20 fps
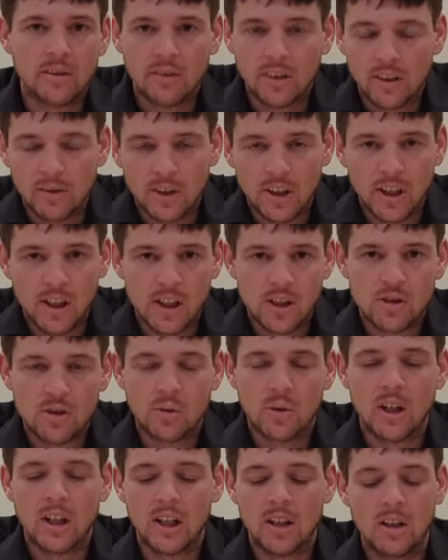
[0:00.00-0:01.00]
If you live in an
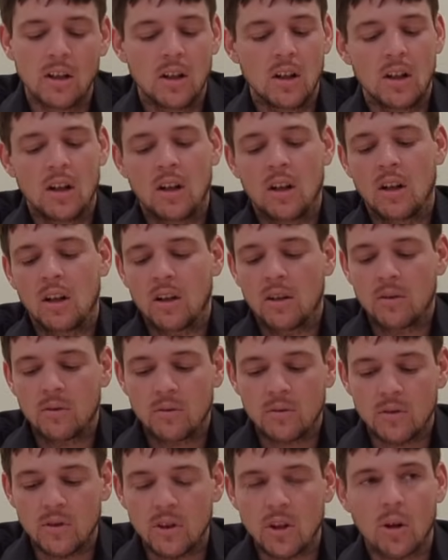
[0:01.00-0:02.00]
HOA,
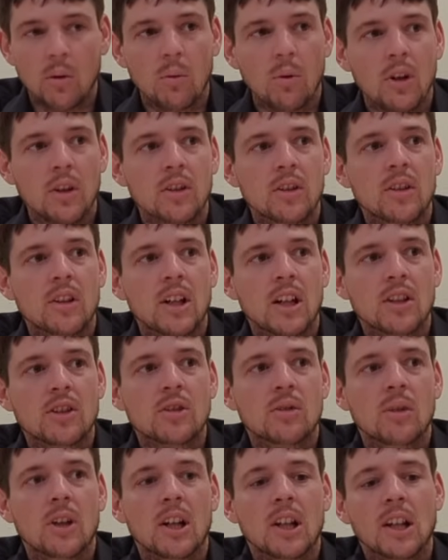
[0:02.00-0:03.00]
know what
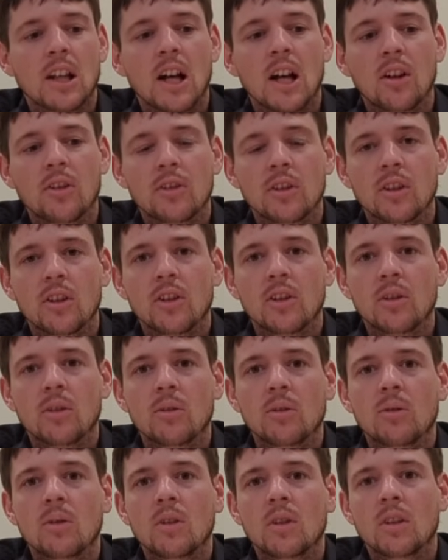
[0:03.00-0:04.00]
HOA allows you to
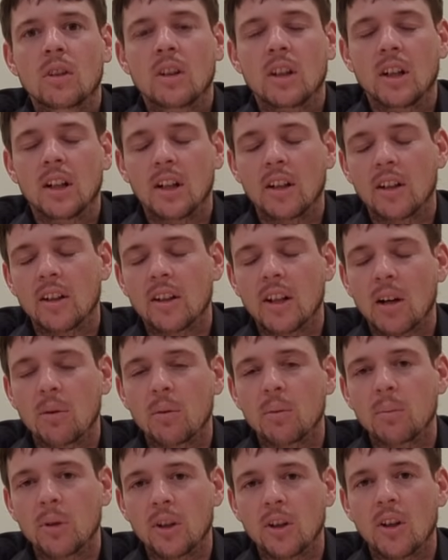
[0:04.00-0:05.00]
do, and that
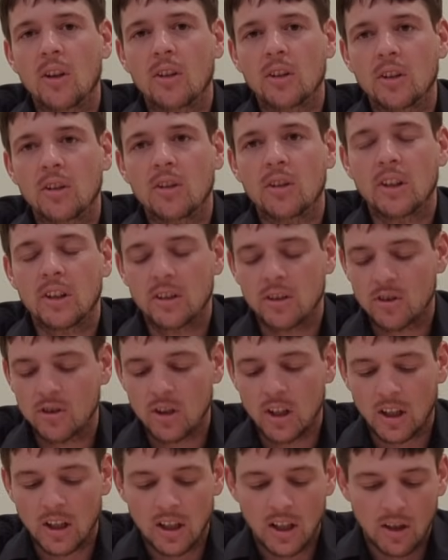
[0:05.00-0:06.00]
would be another good thing to
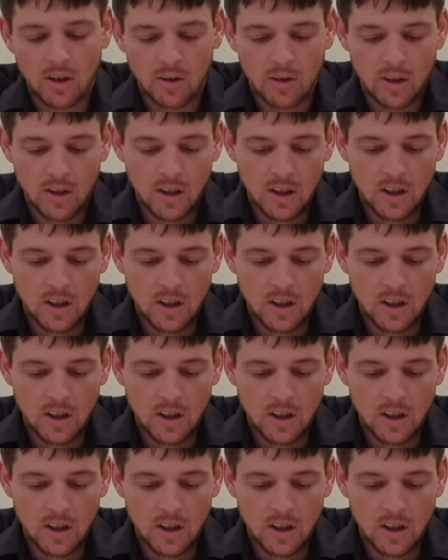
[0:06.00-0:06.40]
check out.